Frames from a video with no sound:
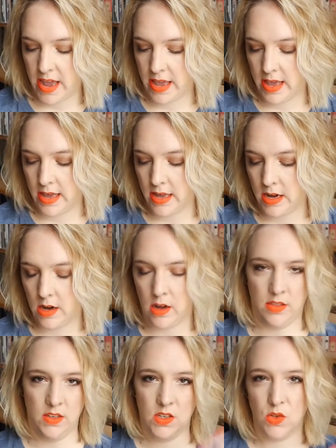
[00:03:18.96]
and
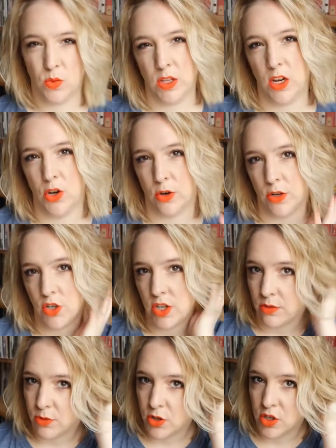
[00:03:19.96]
uh, this is really
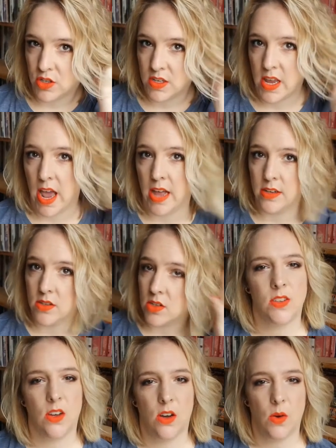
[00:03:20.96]
nourishing for just the ends.
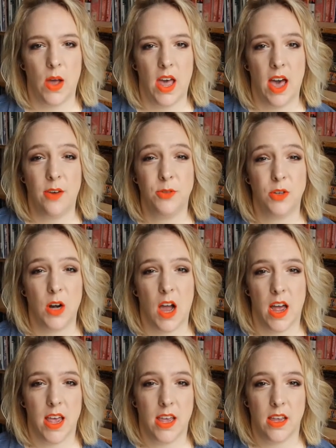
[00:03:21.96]
So after
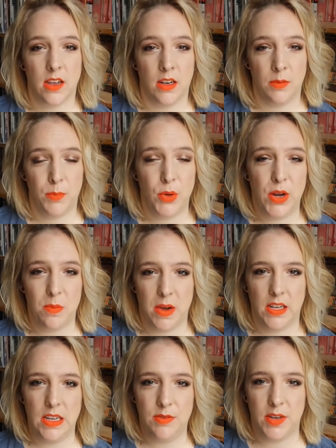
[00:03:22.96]
I put in
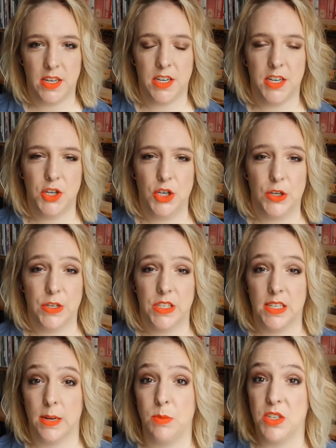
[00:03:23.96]
my leave-in conditioner,
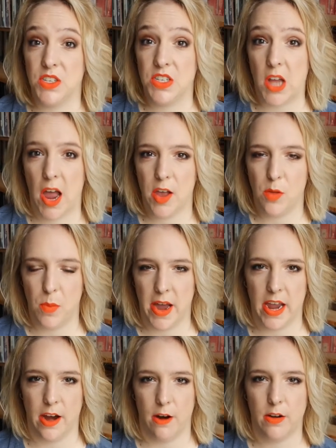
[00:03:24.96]
it's time to style
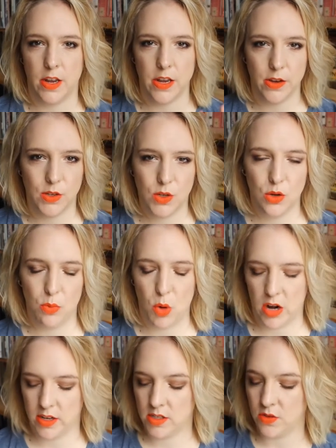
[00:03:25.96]
my hair, and I use two
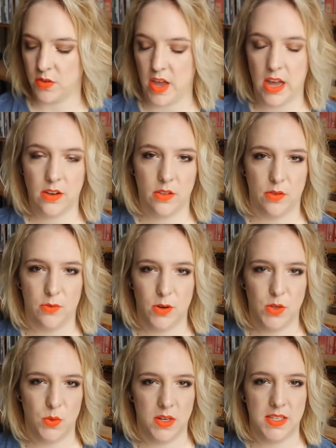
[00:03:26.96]
products for that. The
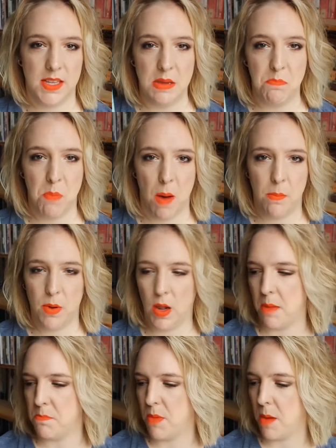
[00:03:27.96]
first one is the
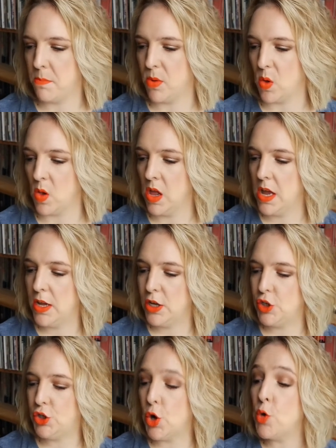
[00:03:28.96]
Bumble and Bumble
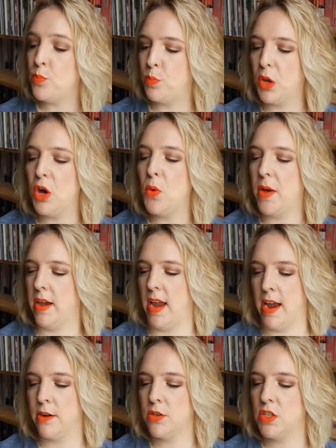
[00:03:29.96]
don't Blow
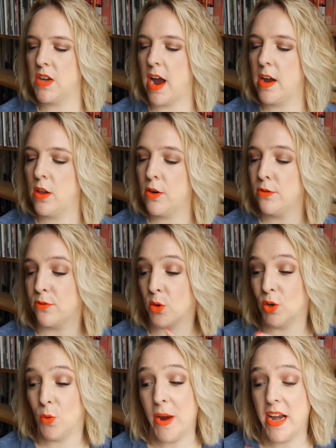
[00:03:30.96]
It Air Styler
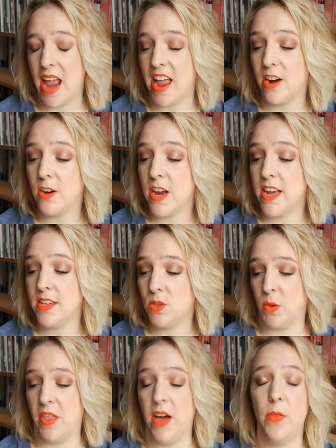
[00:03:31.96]
for great hair
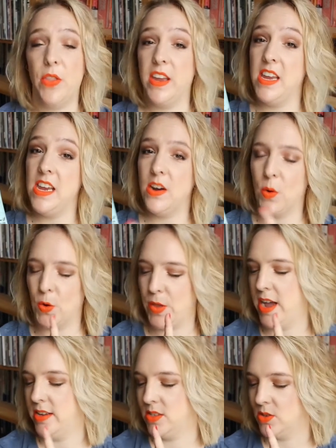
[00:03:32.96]
days without the heat or
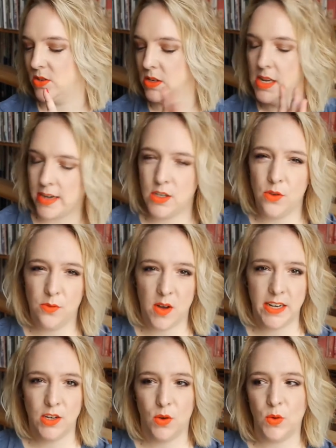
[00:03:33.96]
the hassle. I do
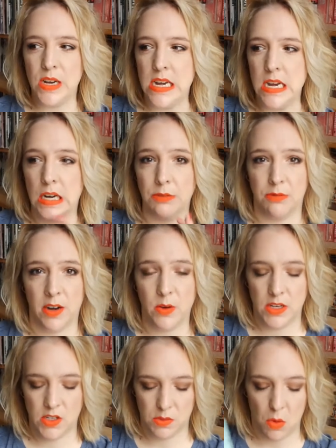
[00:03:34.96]
find you only need a
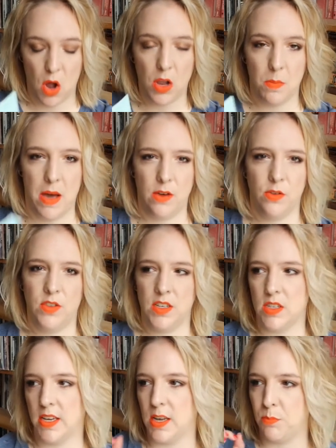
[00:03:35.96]
very small amount of
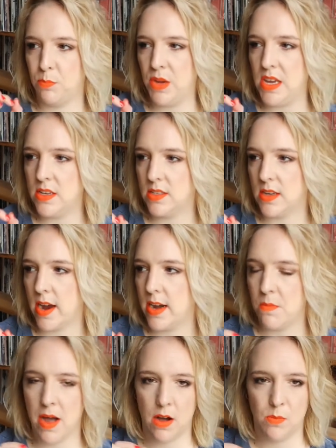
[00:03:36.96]
this, like a pea
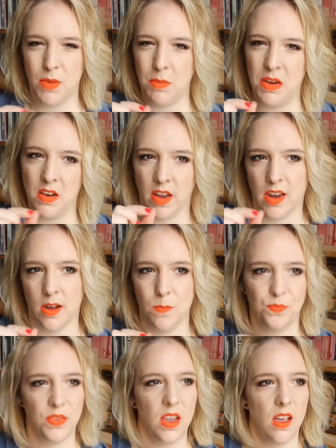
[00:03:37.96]
side amount, maybe like a,